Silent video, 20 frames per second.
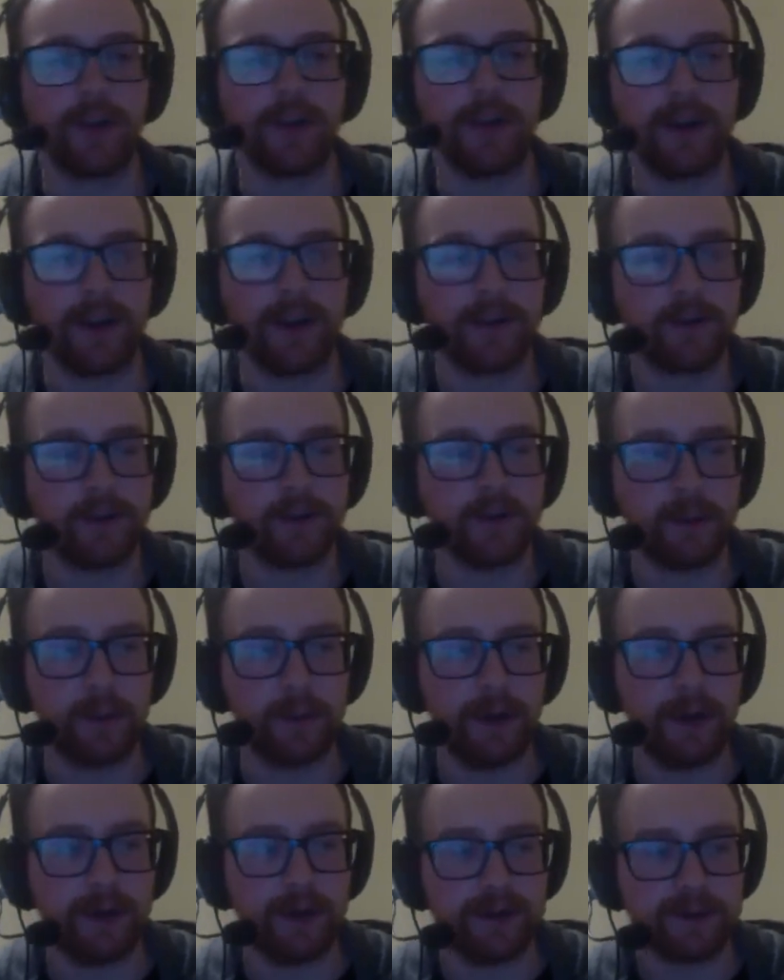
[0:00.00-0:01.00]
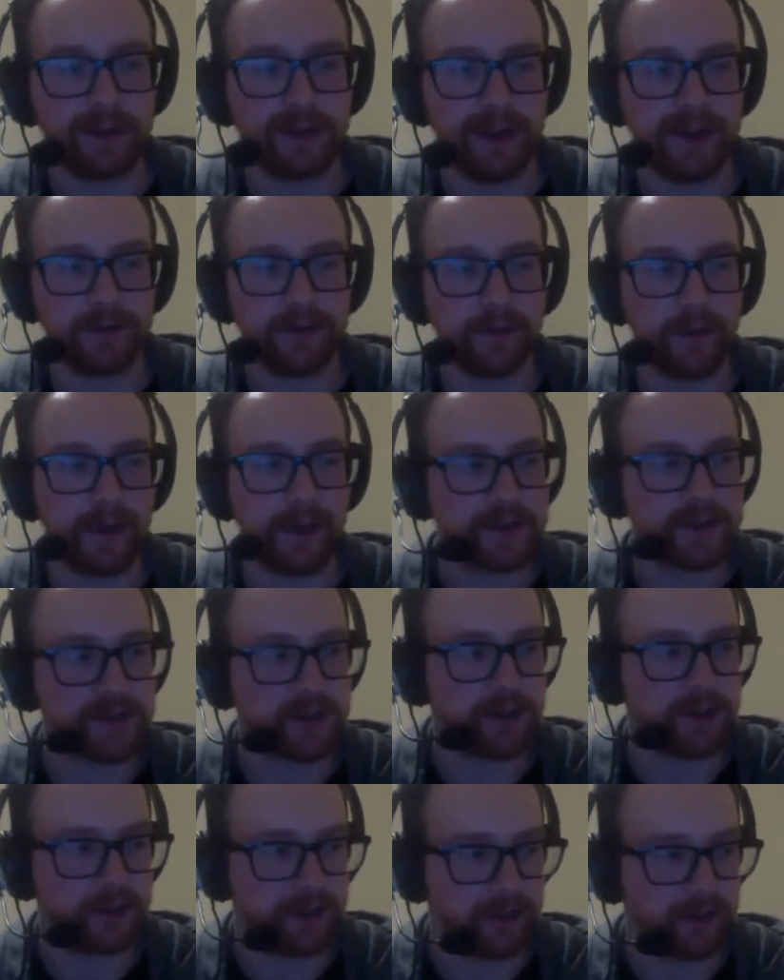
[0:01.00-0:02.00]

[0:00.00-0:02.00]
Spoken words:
I thought, "Wow, he's played for that to try and get the